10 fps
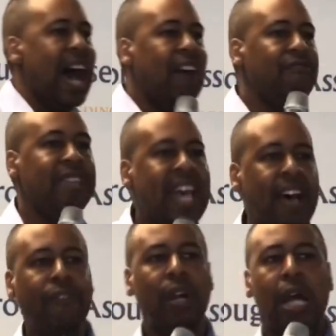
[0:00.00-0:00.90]
I've
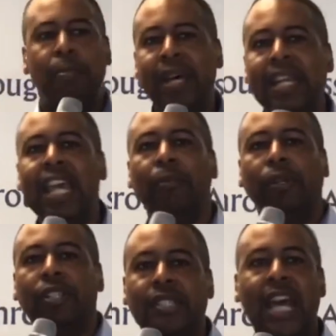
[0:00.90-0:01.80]
never been
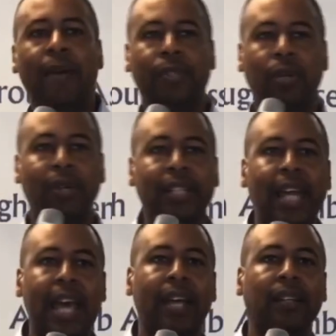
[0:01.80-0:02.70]
able to stop doing
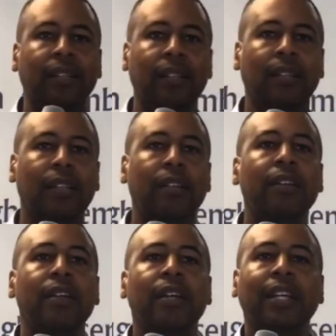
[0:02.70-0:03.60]

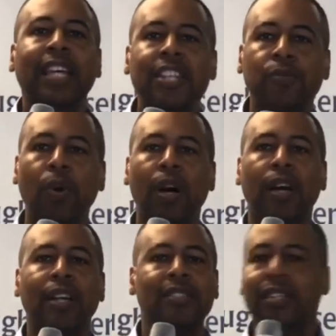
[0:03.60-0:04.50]
that. Guess
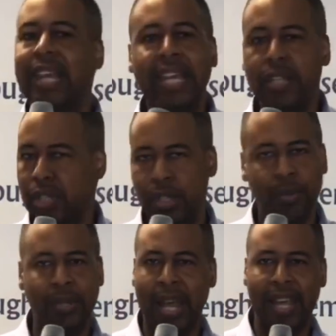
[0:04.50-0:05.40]
what? Today is a
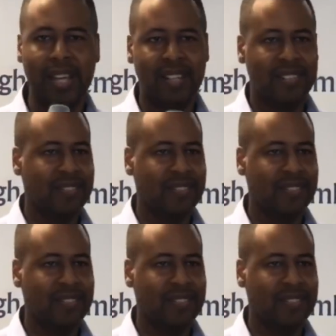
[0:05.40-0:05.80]
new day.